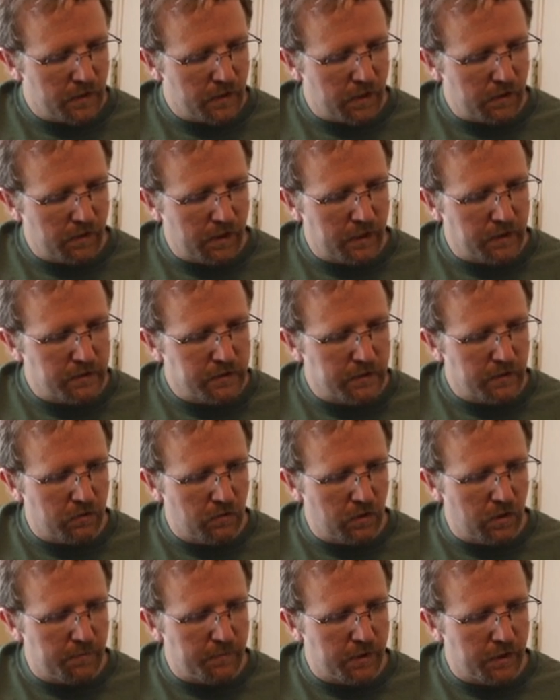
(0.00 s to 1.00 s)
All right, so
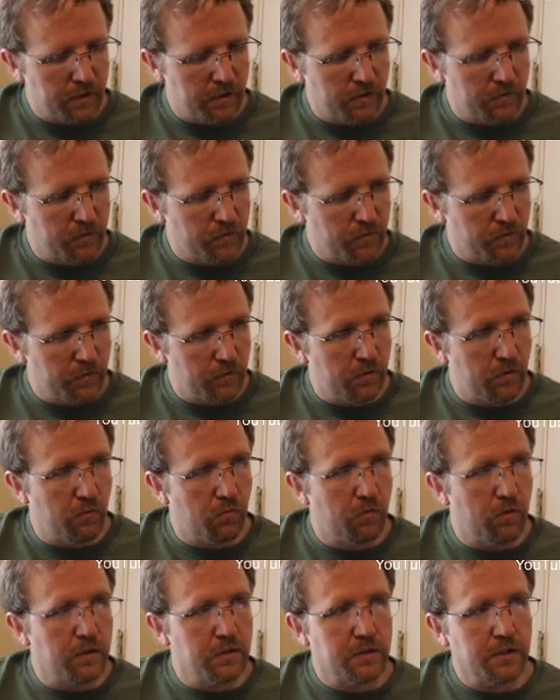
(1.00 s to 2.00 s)
let me go through it
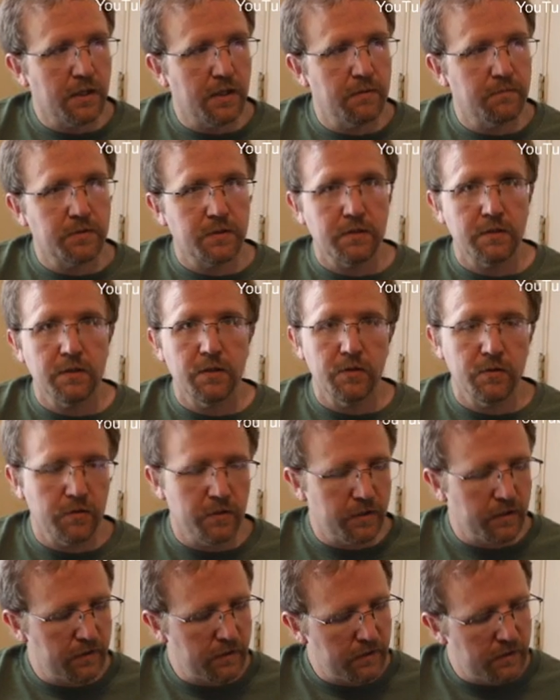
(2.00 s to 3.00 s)
one time
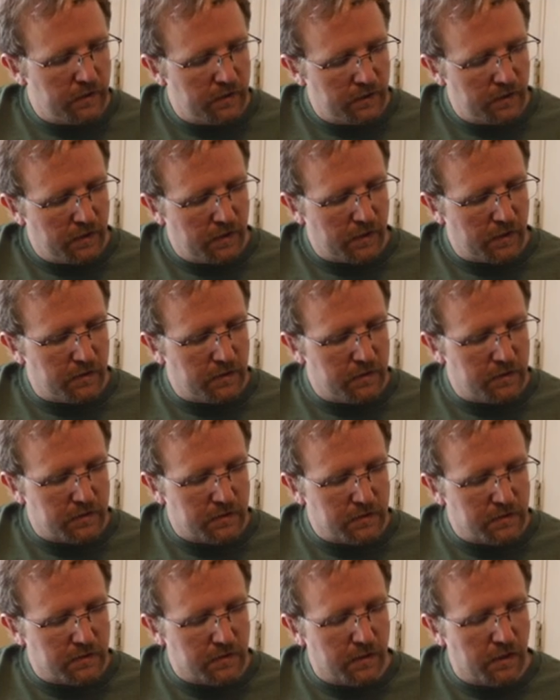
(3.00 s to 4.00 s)
slowly, and this
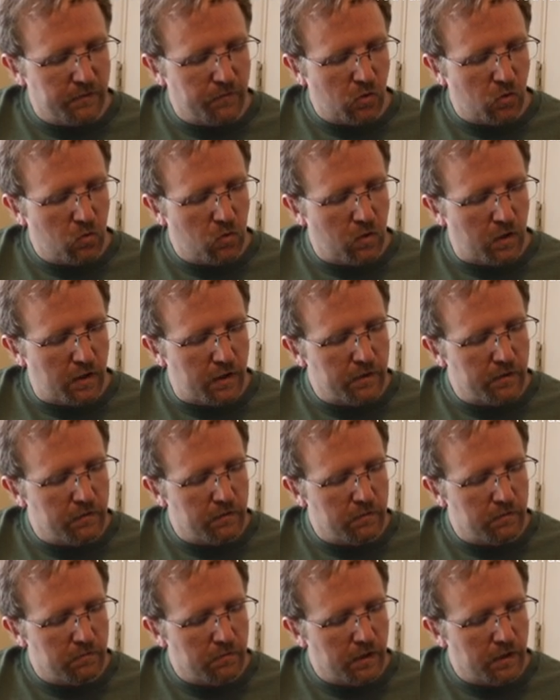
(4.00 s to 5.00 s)
is level 1.
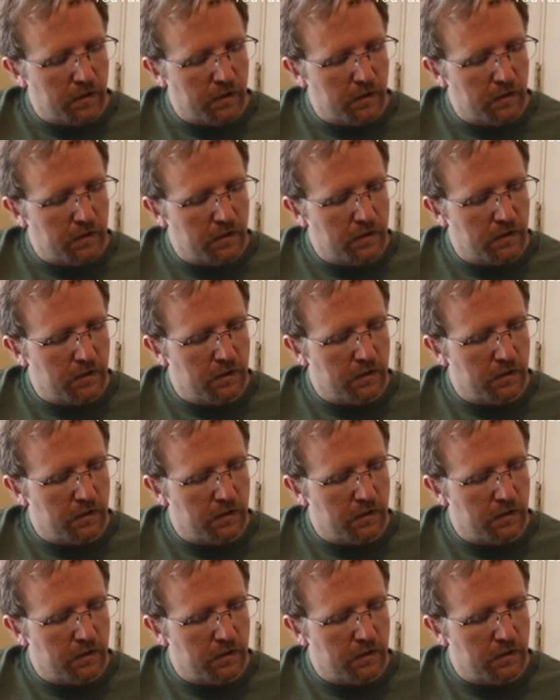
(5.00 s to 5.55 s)
Ready?